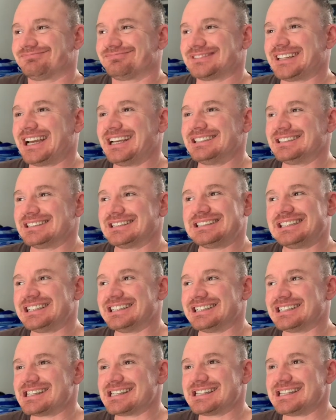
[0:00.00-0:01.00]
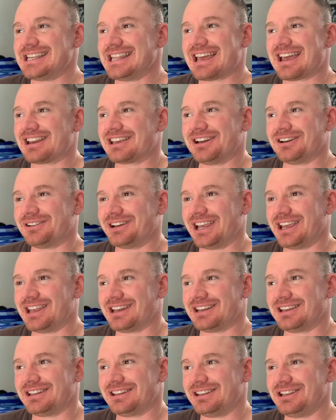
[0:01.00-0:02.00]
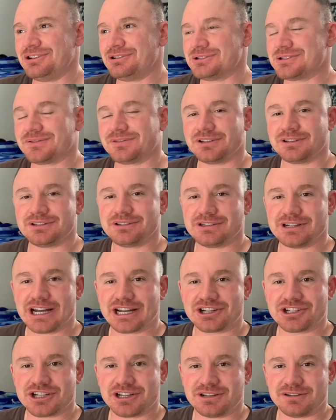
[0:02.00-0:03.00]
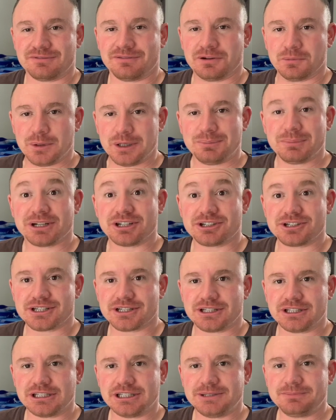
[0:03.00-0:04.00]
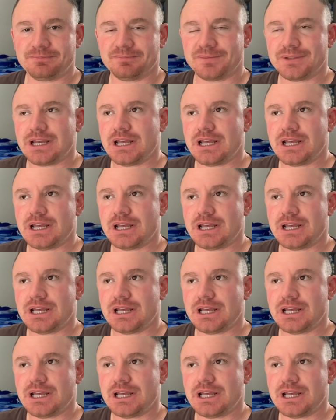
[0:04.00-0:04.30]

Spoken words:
I just didn't see that going in a useful direction for me personally.